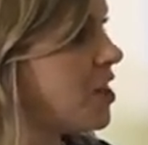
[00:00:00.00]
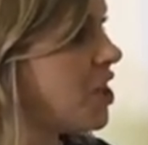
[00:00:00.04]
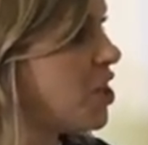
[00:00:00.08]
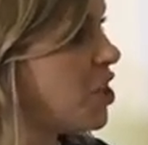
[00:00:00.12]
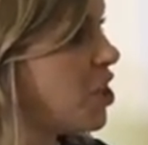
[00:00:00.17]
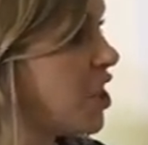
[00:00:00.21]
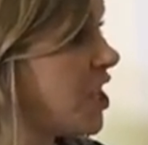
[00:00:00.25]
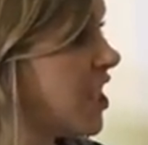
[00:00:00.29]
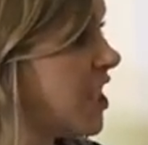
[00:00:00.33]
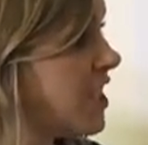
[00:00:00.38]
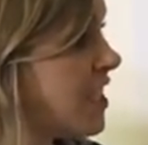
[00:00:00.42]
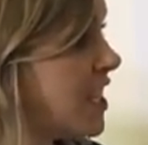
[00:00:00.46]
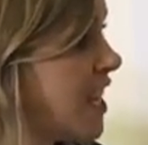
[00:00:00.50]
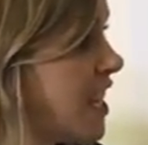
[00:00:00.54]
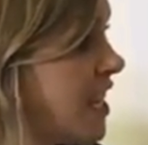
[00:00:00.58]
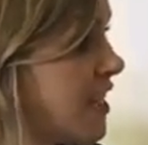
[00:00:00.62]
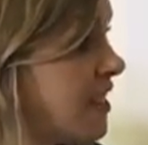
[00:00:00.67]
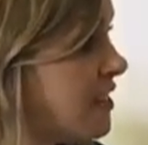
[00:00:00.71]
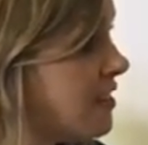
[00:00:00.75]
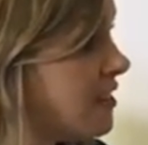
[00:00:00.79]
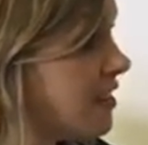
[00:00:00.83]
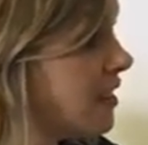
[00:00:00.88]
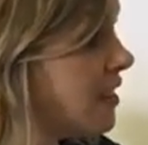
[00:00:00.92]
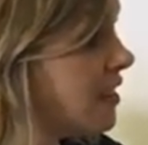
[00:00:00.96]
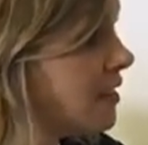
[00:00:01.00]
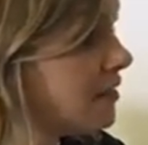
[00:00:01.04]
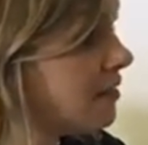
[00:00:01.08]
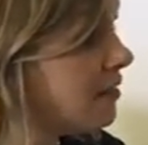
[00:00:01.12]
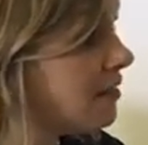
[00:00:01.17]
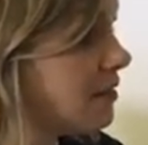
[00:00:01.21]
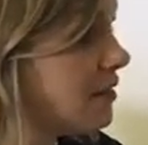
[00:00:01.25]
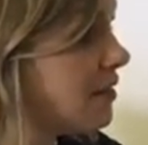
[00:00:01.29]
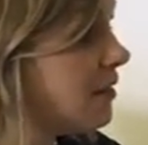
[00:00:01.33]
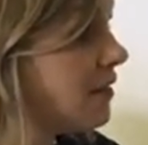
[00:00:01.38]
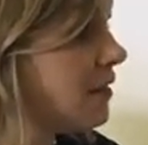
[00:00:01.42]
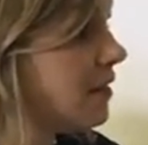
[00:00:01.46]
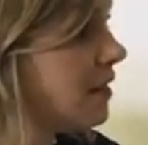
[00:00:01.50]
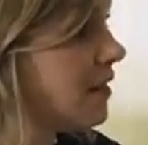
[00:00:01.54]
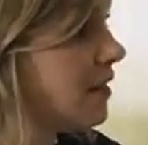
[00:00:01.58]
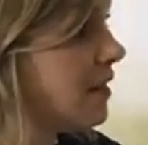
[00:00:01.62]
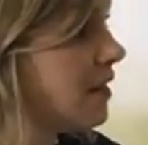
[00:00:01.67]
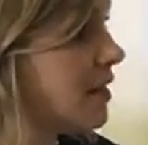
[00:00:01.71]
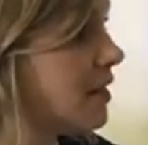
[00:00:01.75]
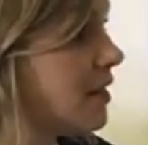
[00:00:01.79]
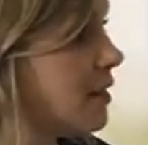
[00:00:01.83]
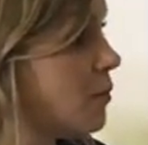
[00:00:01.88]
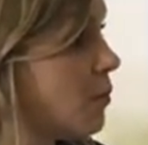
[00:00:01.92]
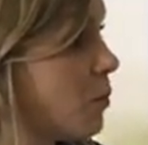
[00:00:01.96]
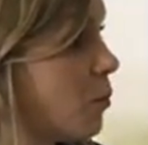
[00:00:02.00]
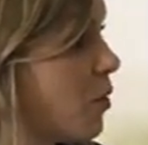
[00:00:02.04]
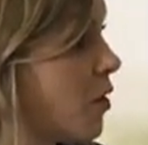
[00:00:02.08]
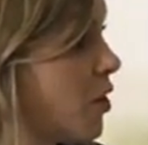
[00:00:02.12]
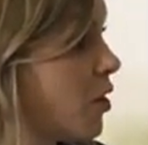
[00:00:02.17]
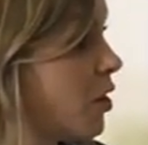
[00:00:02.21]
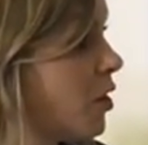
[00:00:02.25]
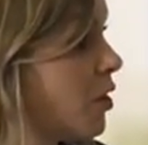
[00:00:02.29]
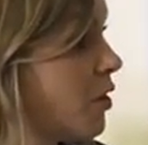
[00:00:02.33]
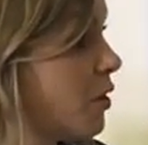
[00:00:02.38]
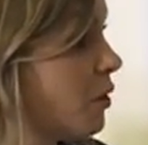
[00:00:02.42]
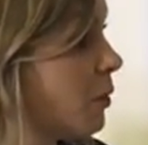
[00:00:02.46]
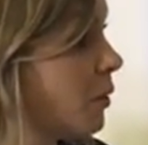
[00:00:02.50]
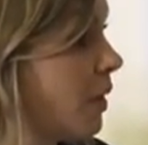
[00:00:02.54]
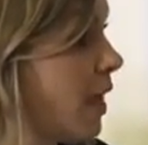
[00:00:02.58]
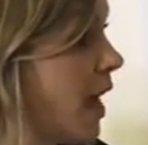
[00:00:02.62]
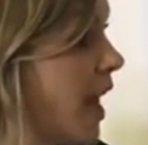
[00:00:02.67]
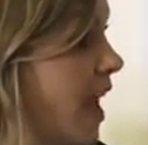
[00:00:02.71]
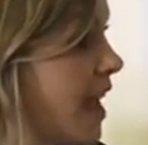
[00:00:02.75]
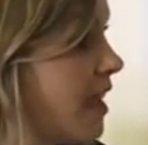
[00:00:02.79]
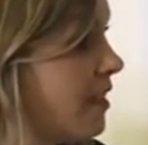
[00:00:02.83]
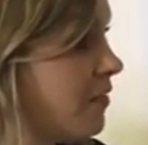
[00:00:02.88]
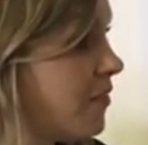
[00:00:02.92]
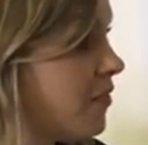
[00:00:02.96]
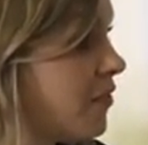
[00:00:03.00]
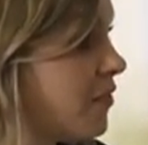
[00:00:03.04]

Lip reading: that she can take with her through life.